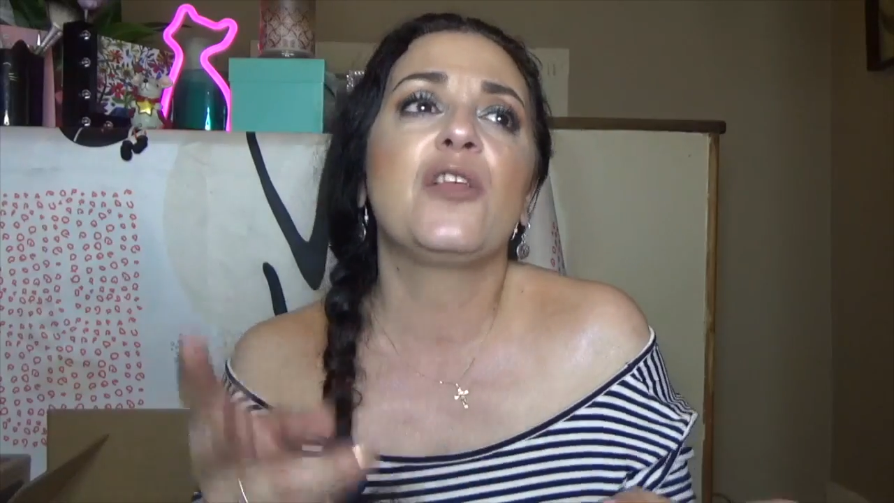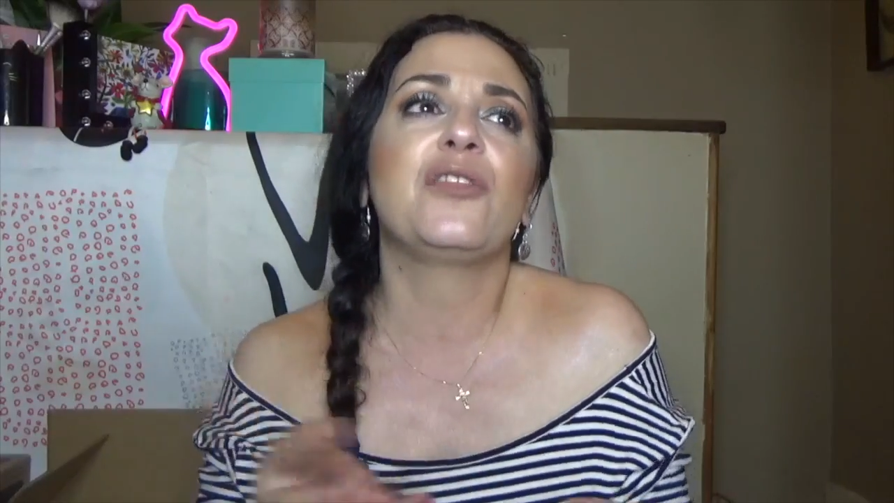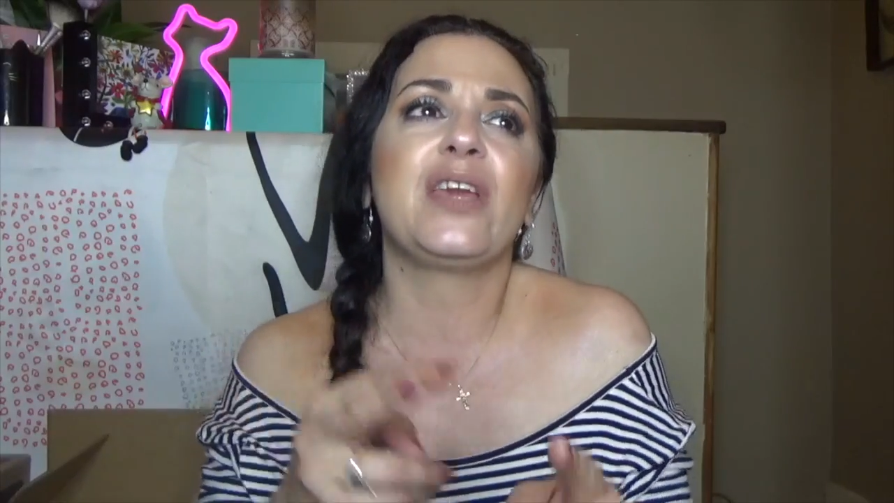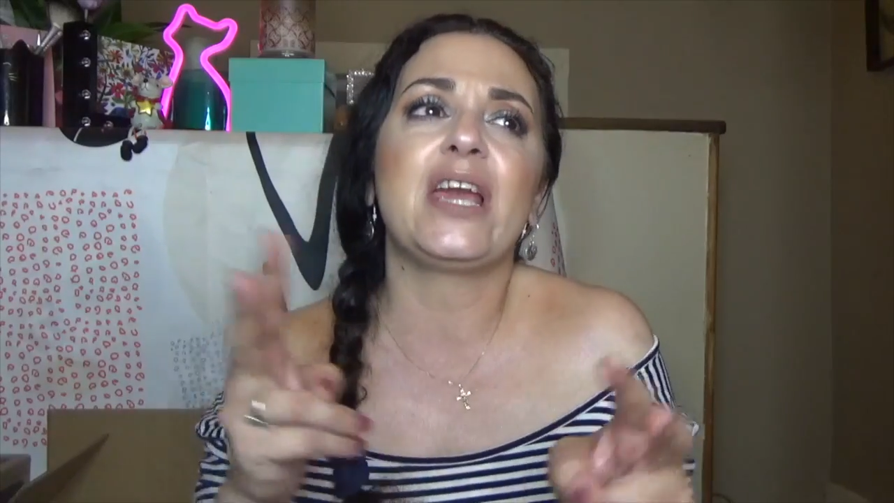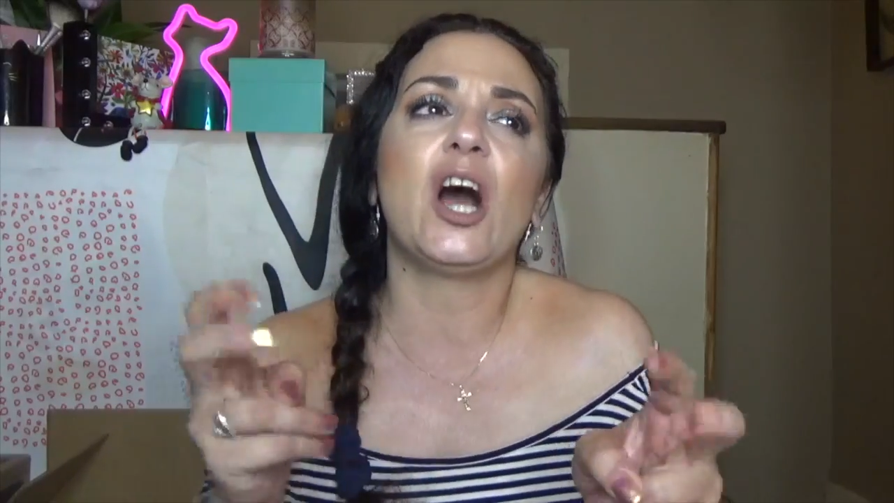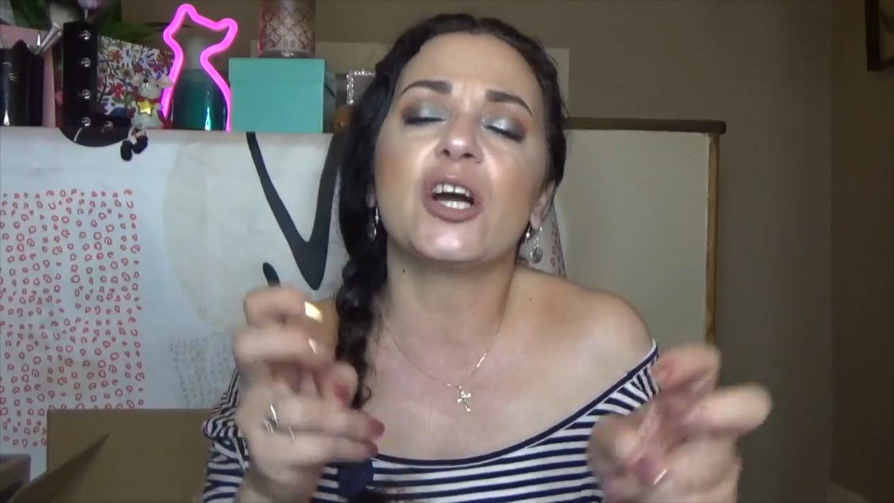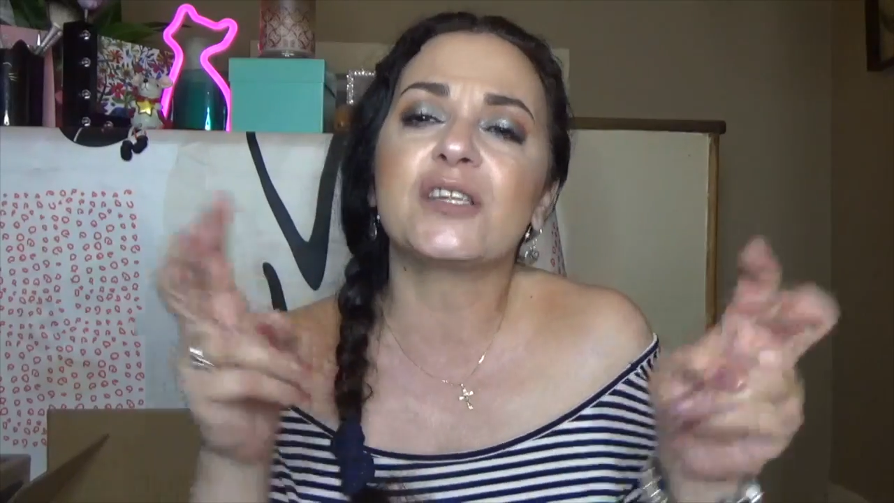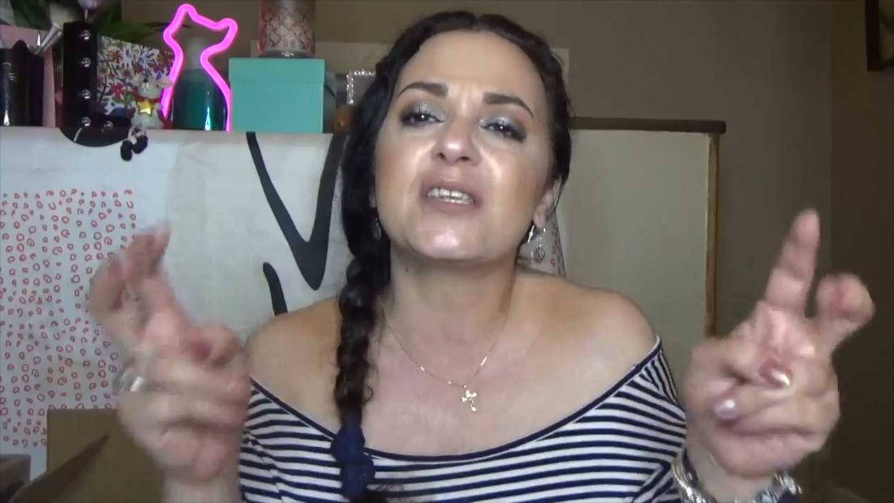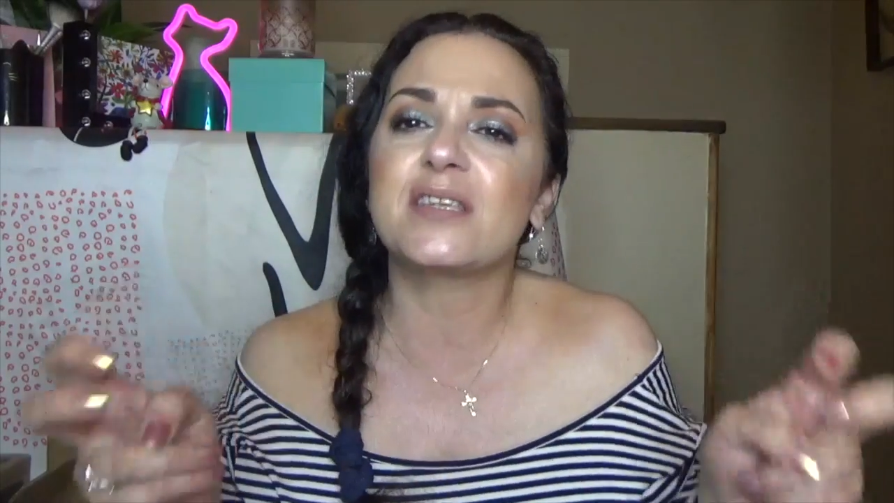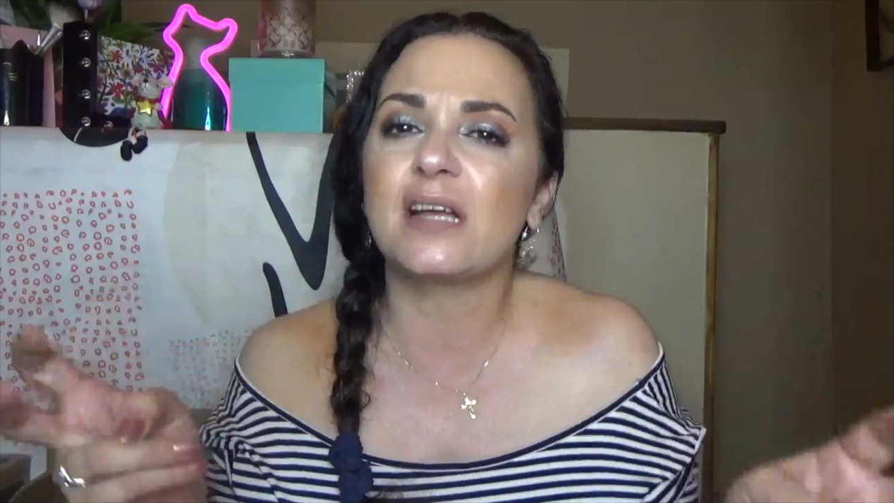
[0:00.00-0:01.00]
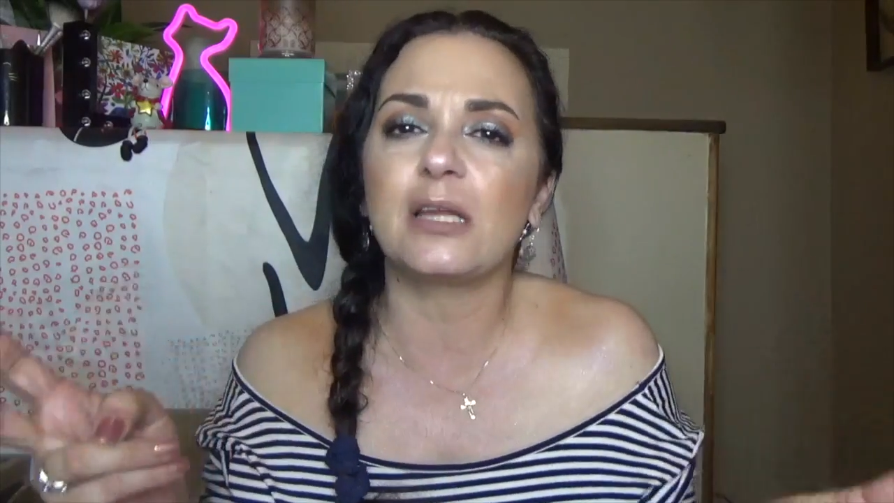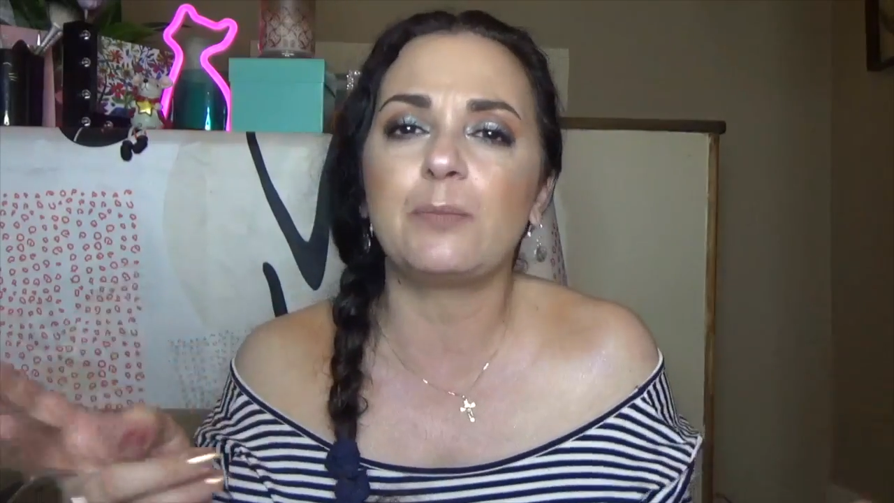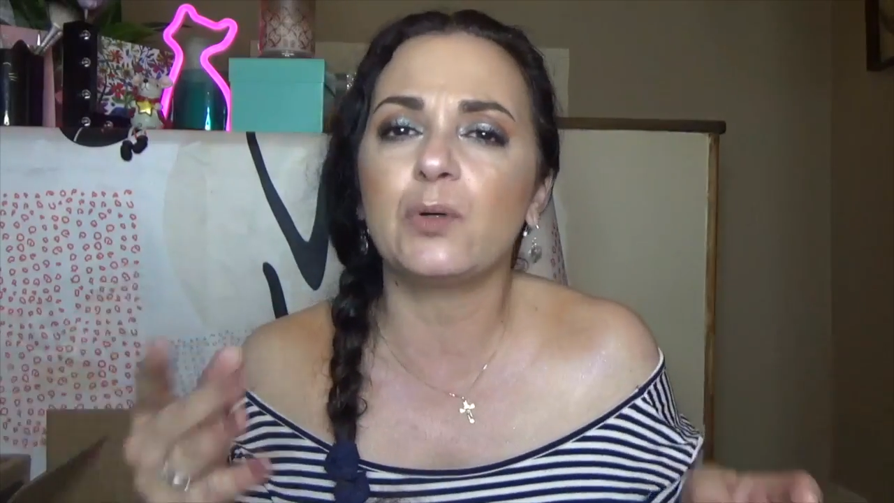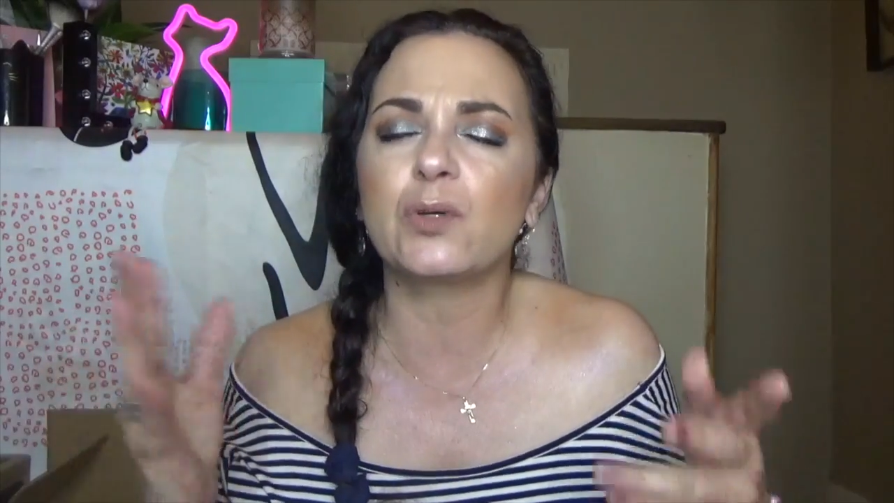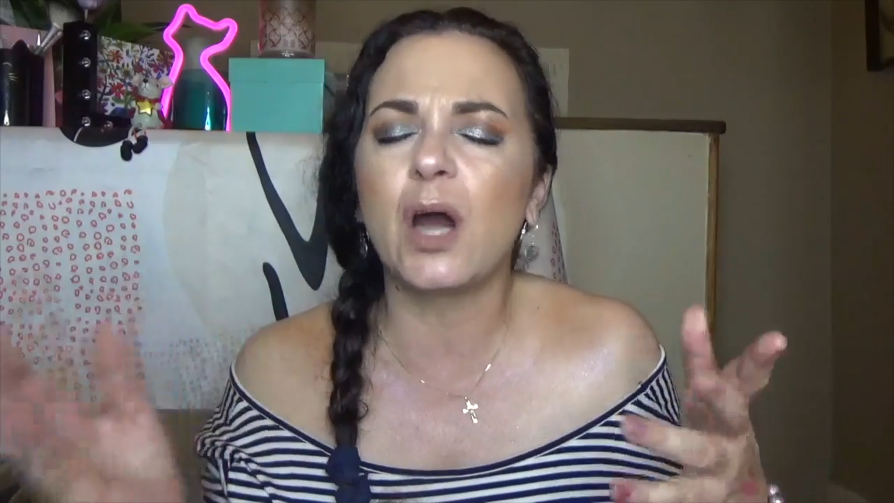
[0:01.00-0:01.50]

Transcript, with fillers: the unsellable